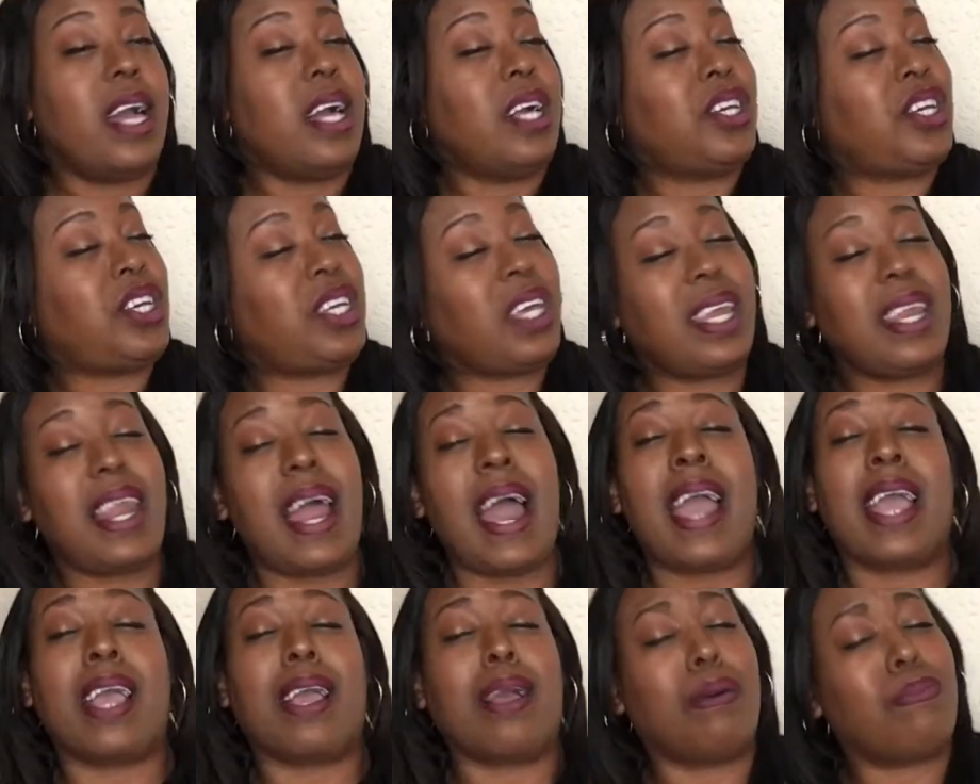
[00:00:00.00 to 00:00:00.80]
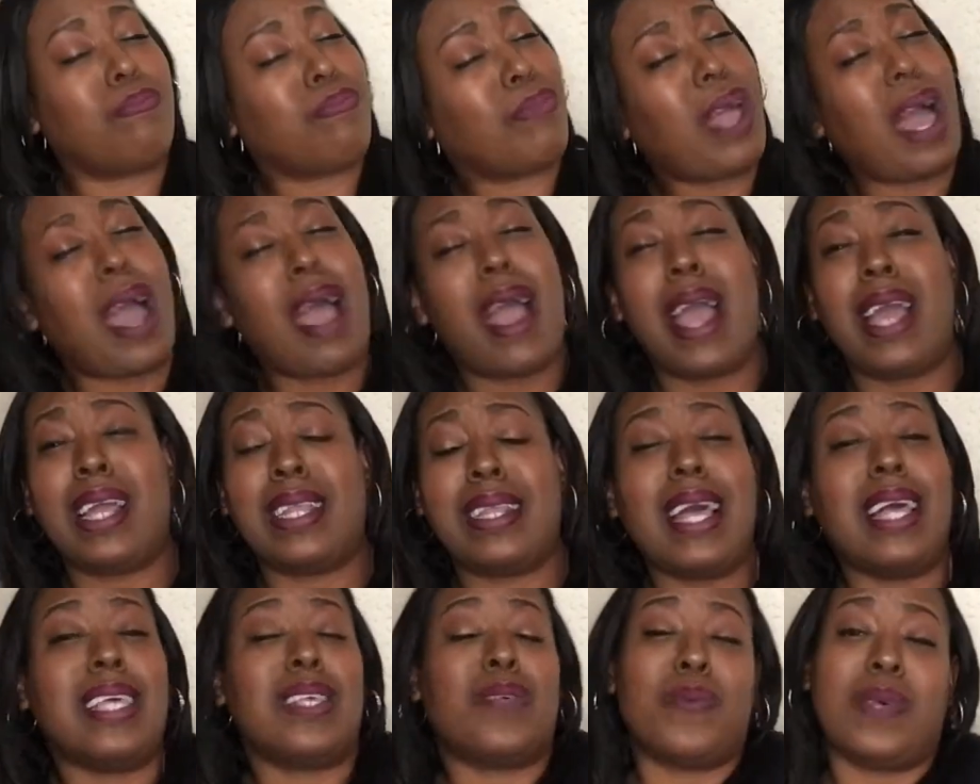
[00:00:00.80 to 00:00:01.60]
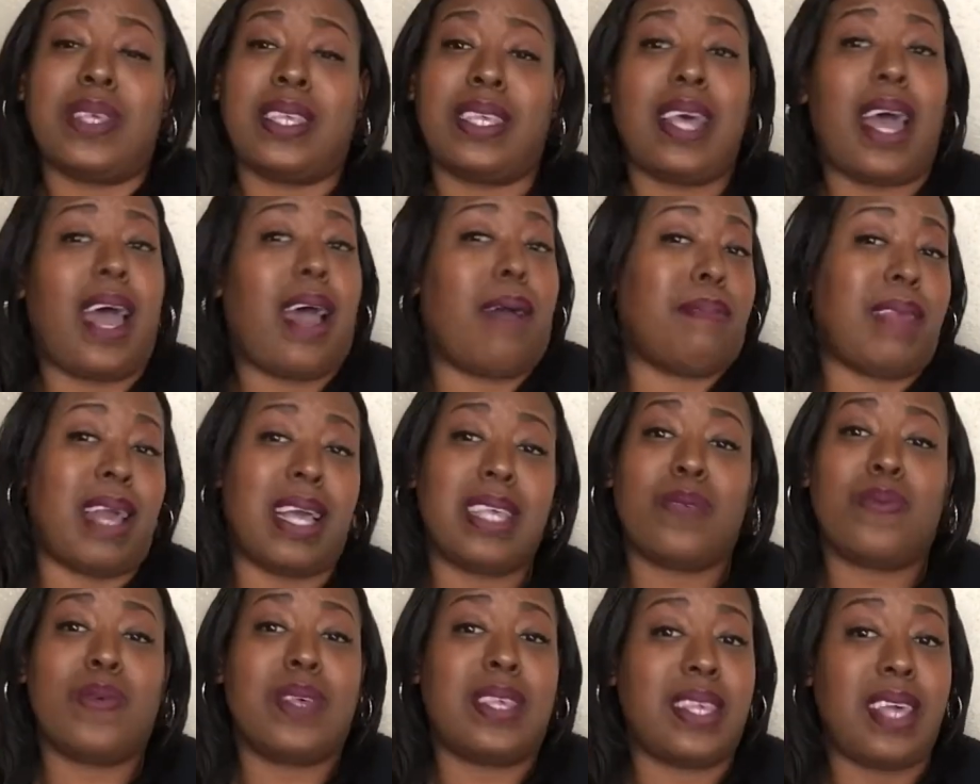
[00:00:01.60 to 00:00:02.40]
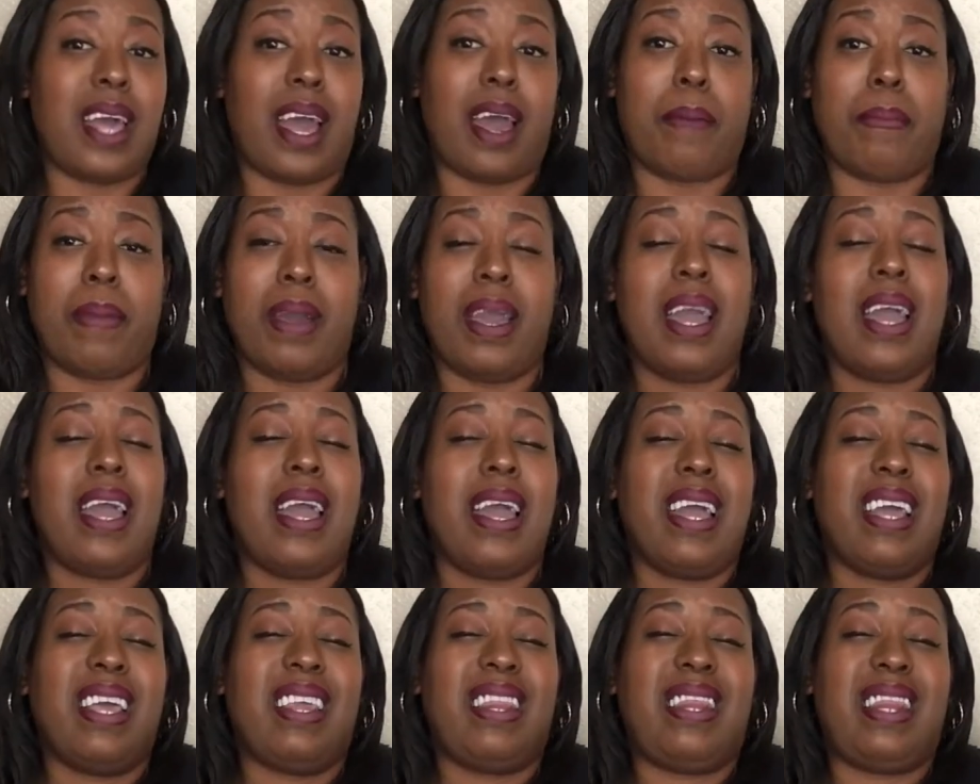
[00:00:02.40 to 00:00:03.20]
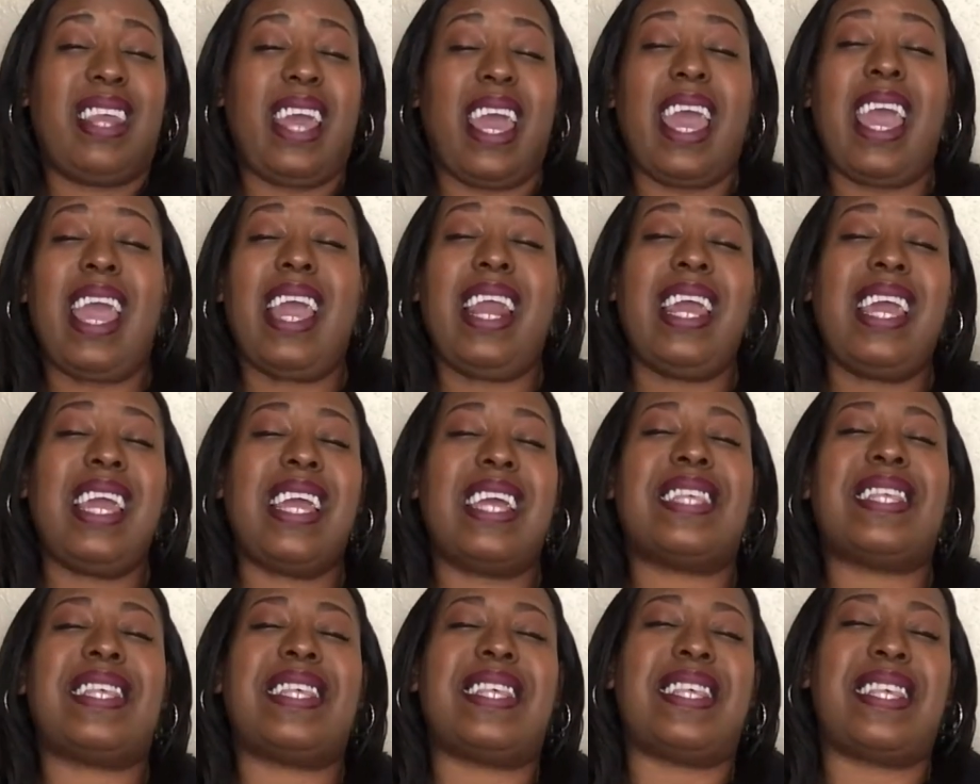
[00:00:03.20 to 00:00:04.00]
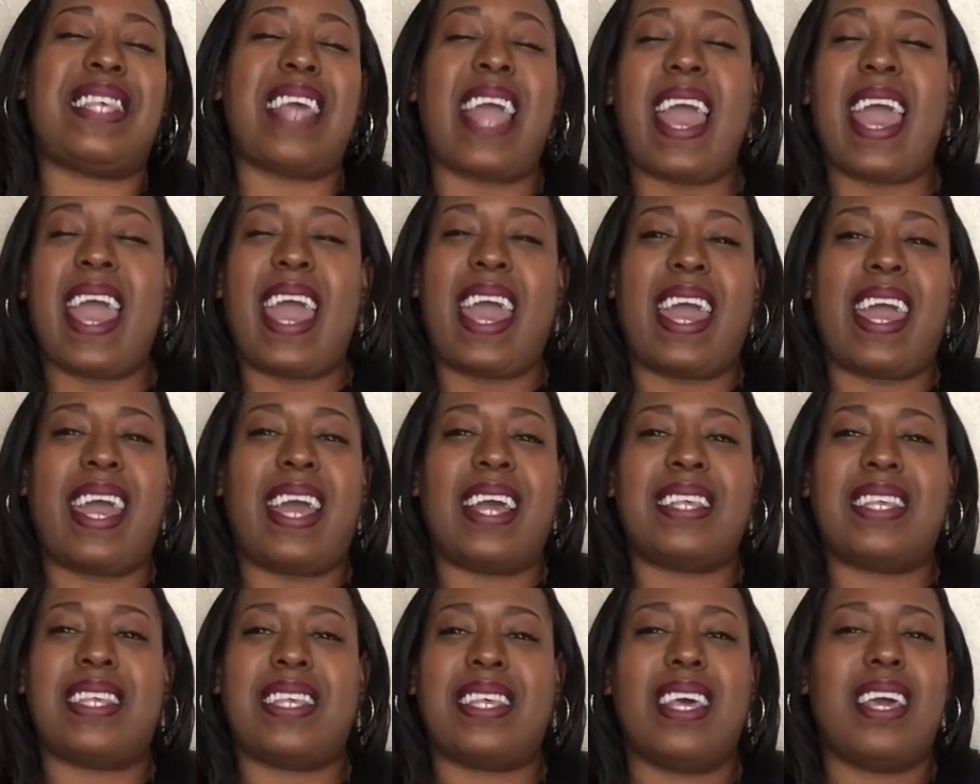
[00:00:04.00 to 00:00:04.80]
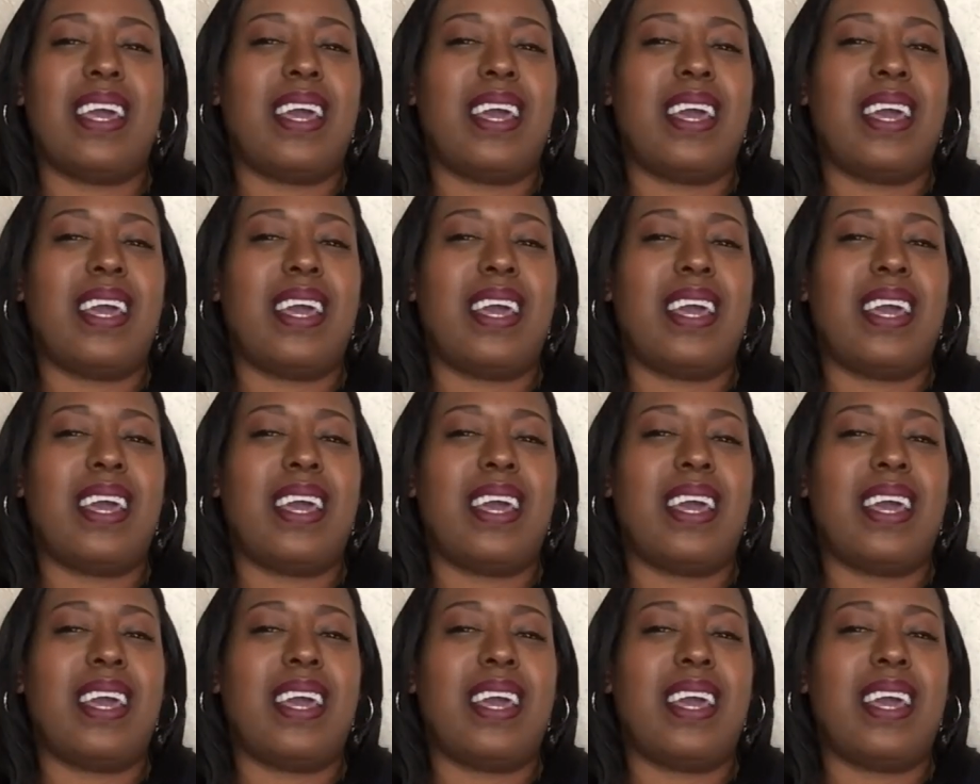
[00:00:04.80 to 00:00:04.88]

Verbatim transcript: She like, all right, that's what's up. That's what's up. Then he says,